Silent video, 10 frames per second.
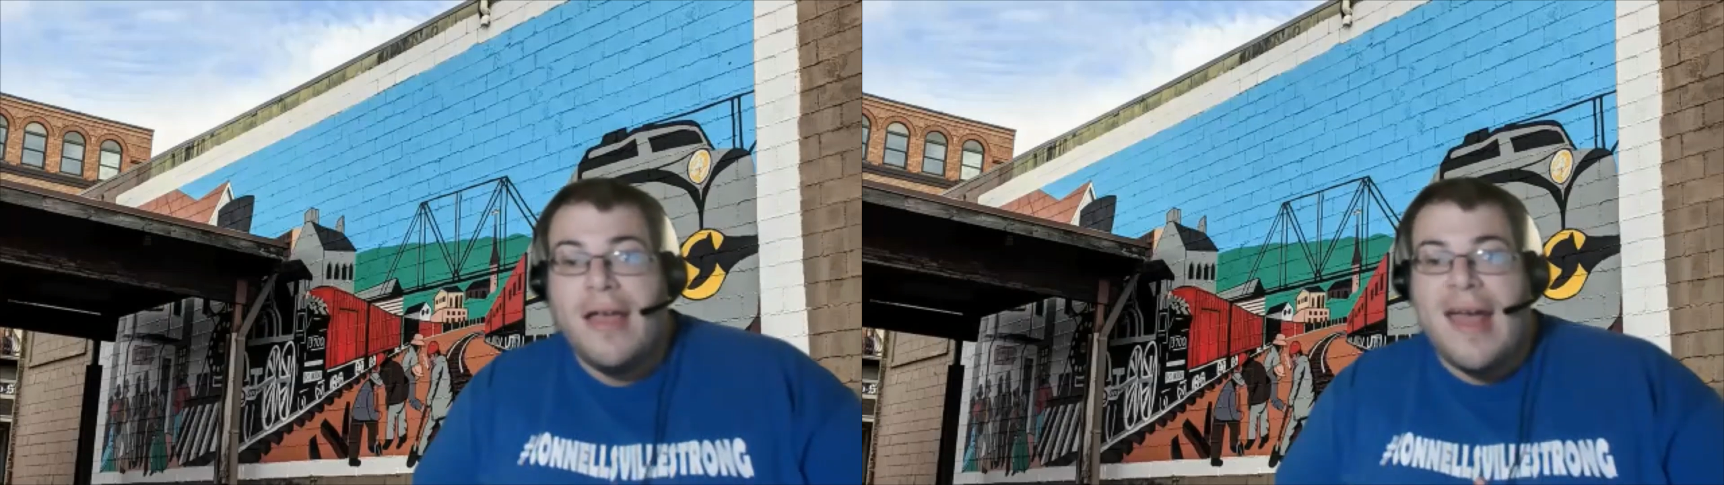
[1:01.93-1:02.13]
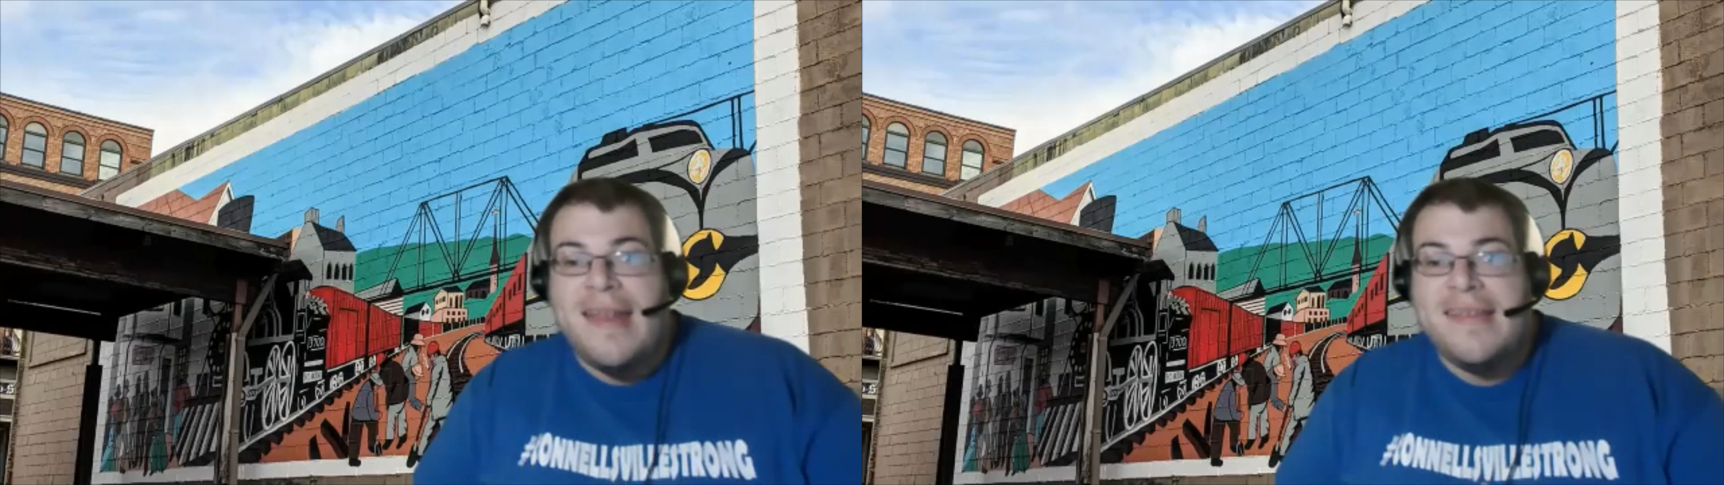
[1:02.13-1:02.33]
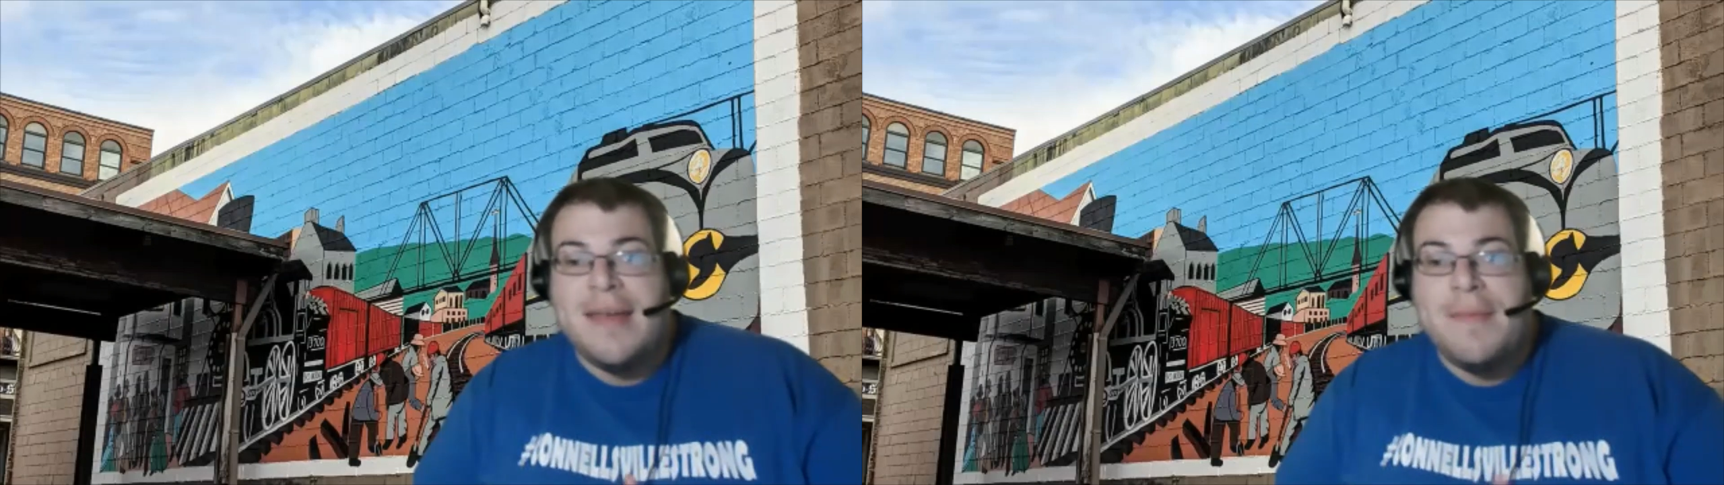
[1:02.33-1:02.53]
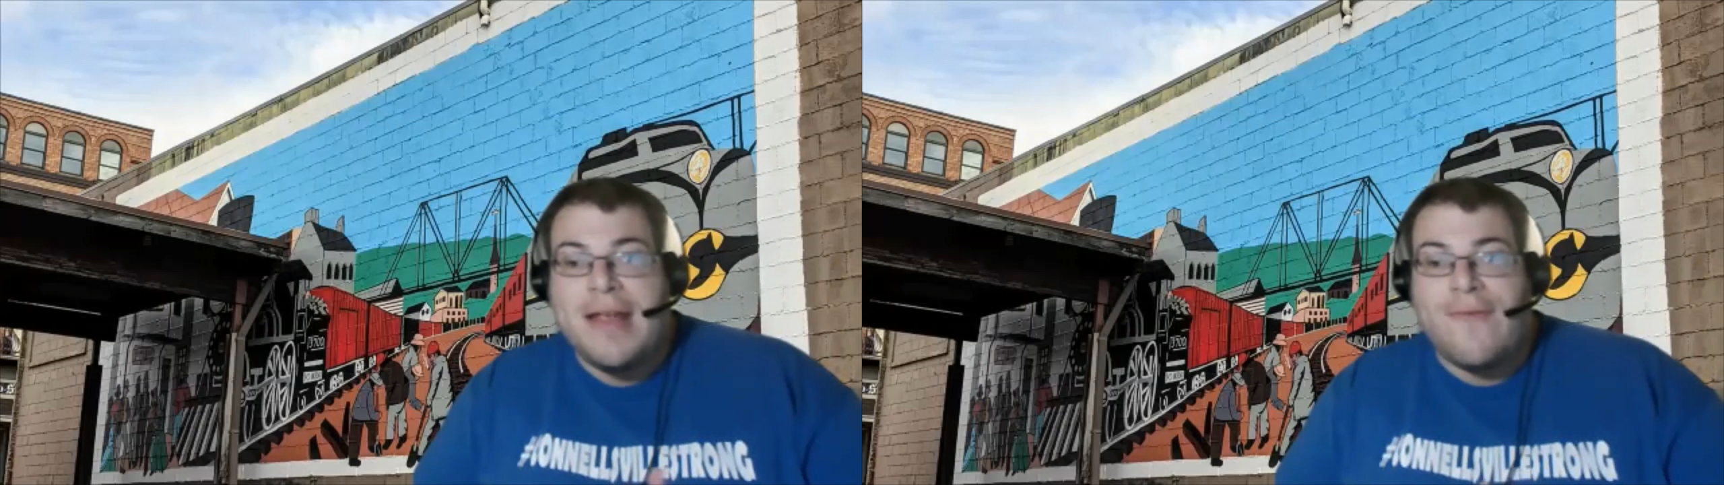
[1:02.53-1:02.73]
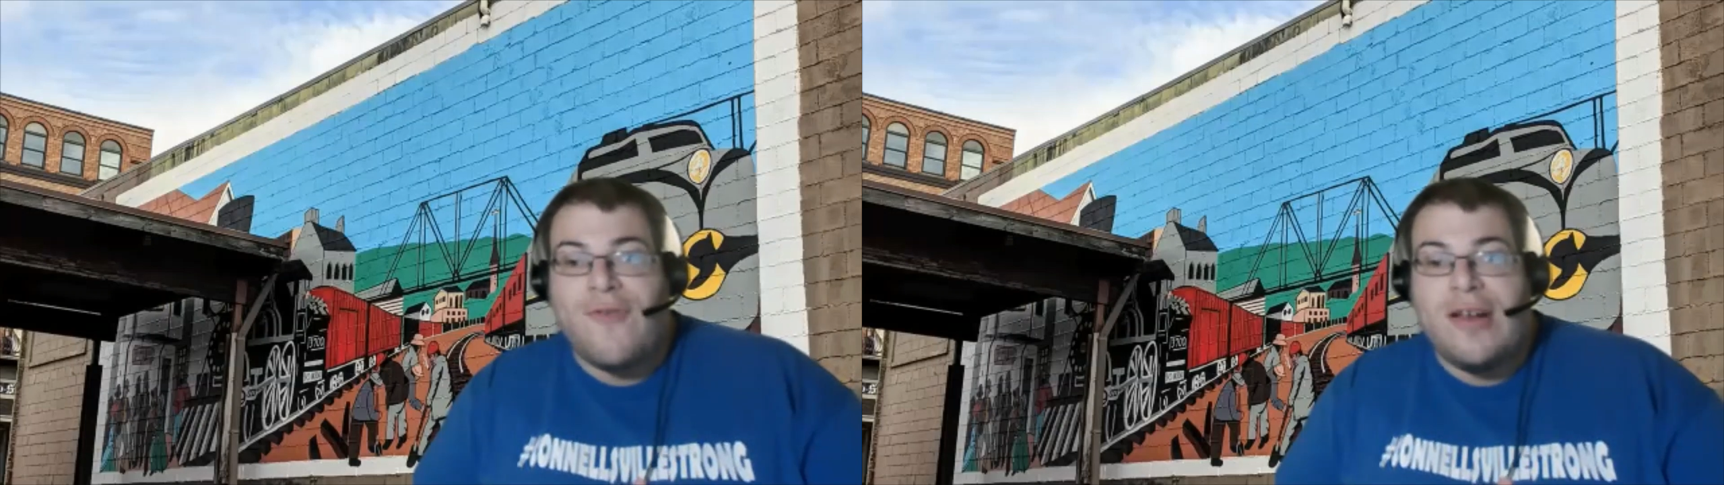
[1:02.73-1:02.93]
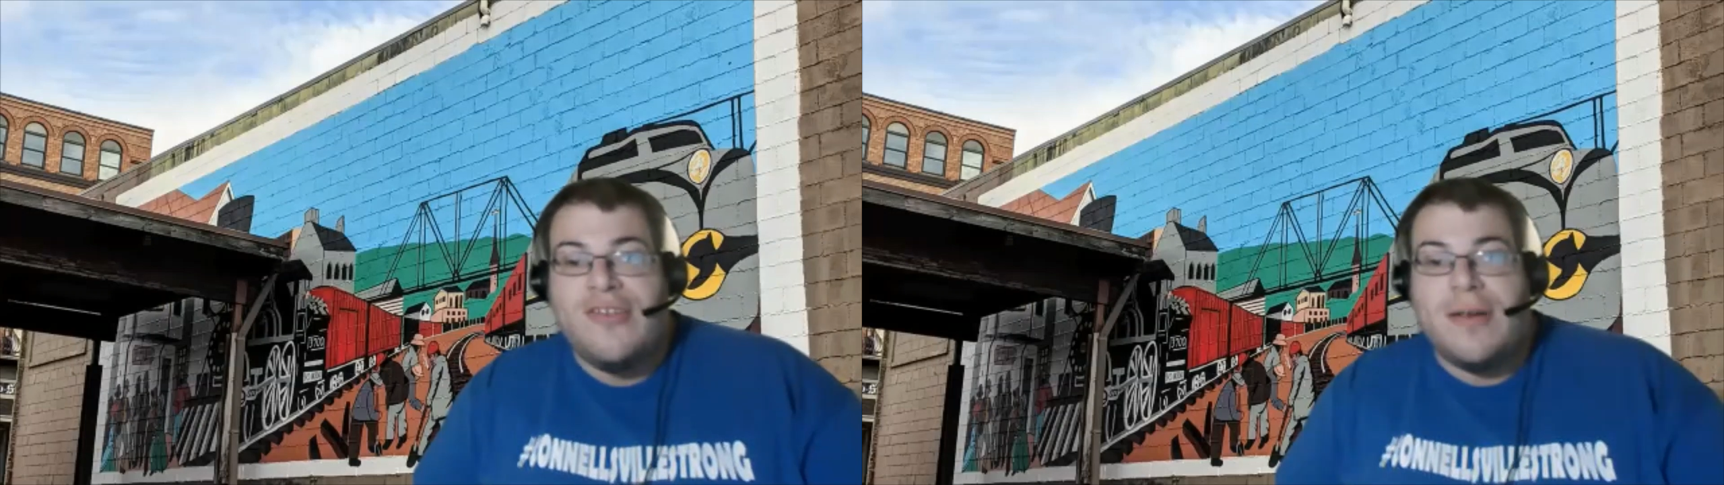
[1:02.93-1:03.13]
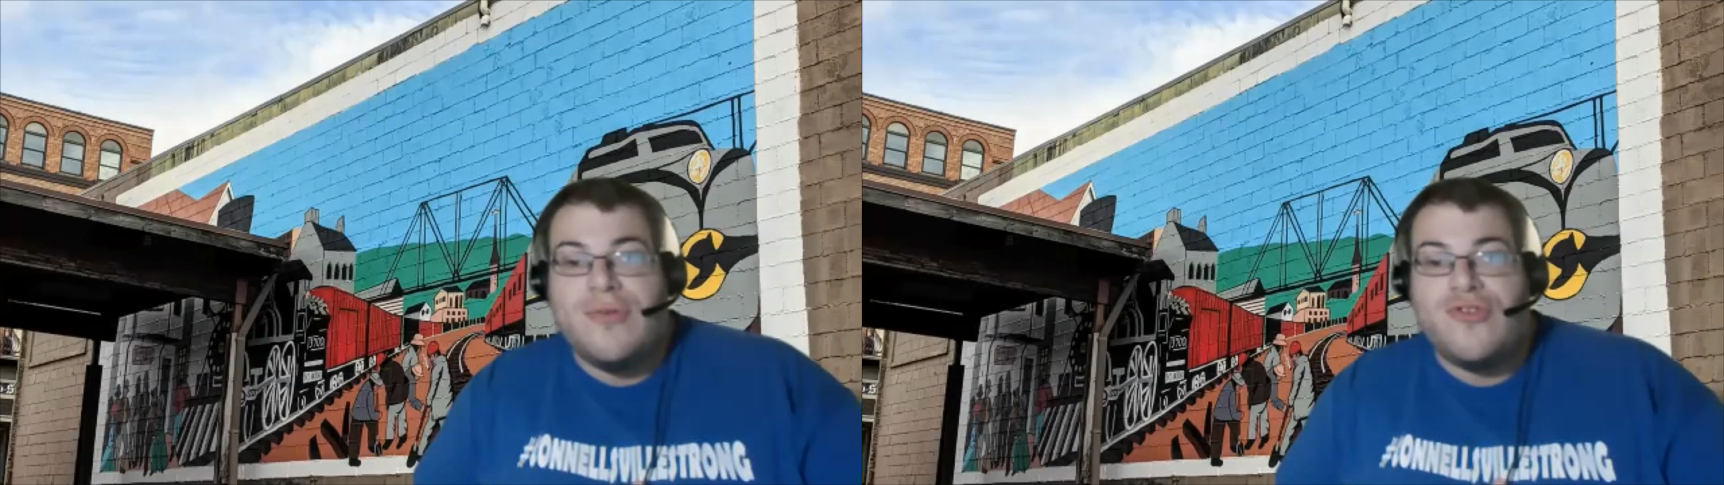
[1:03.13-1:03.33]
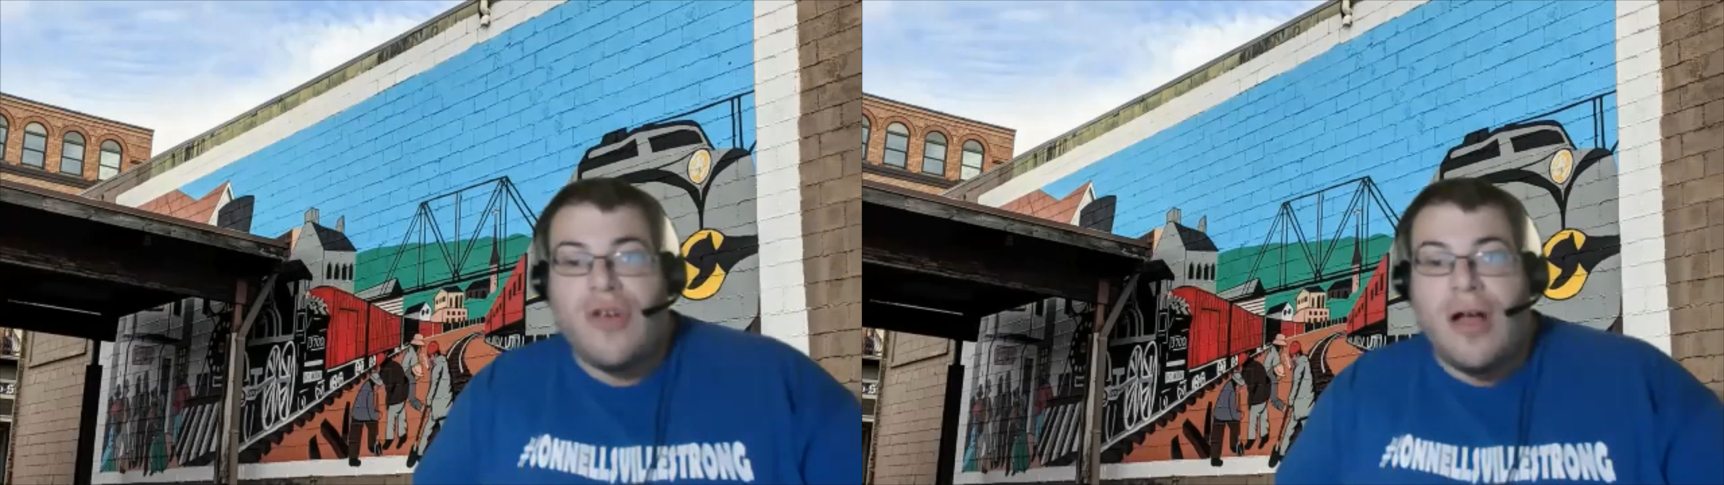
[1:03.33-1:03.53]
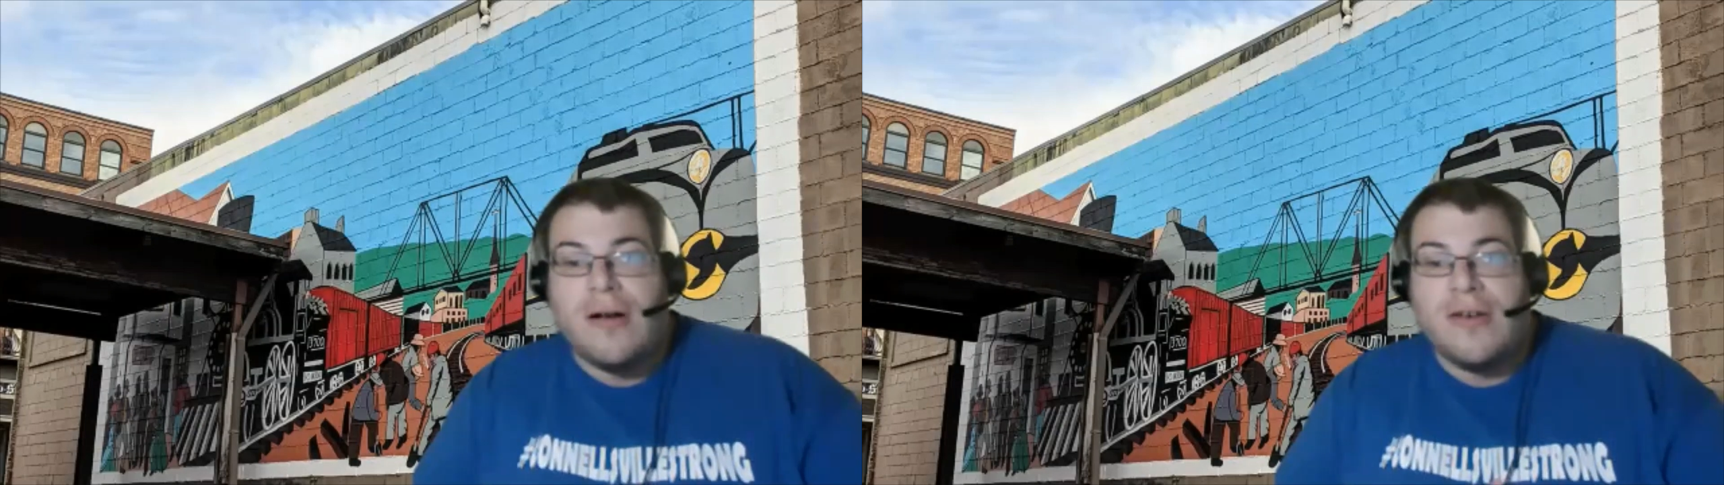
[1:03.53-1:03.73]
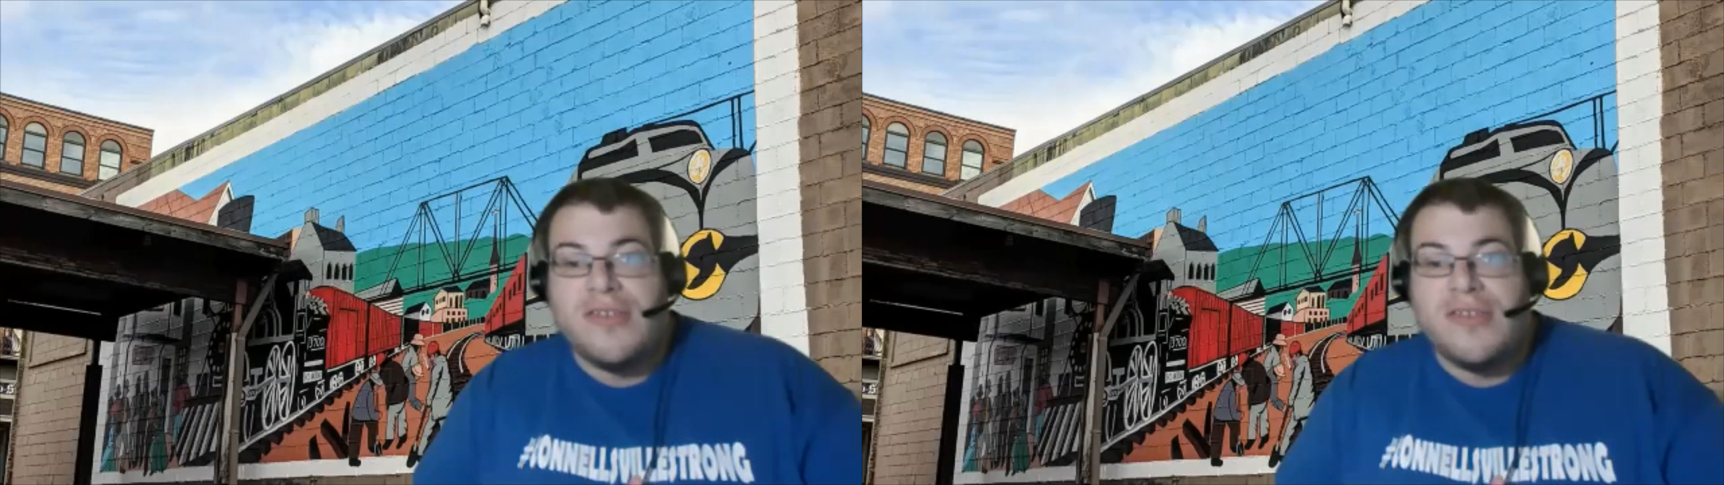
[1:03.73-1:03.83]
And this can make your friendship stronger,